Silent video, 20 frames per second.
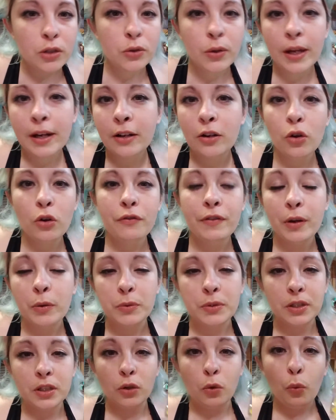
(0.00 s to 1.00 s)
So I didn't know if I
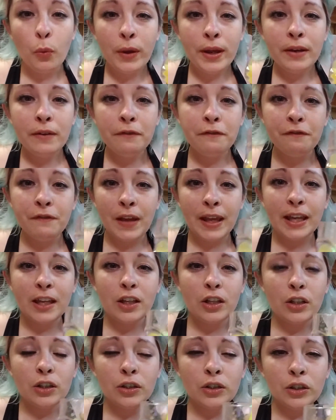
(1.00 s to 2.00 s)
was gonna win,
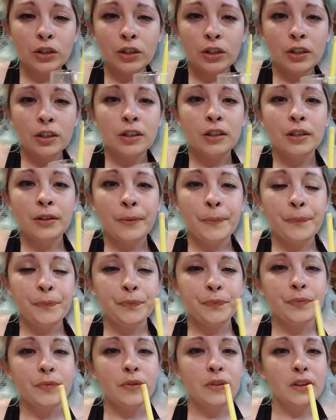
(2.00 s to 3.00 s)
fail,
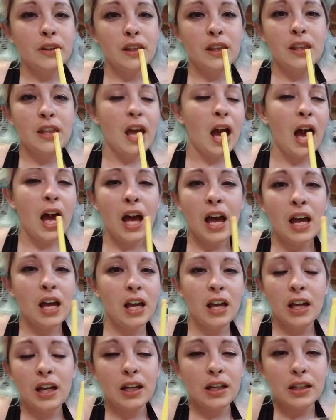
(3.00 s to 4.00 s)

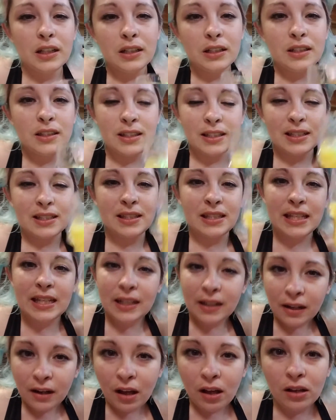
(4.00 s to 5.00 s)
not
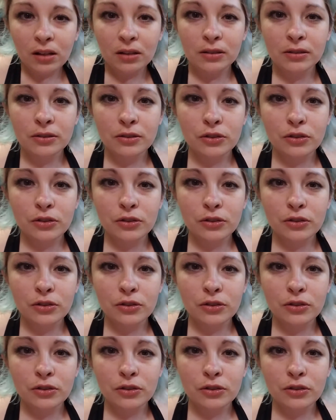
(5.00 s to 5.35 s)
succeed at all.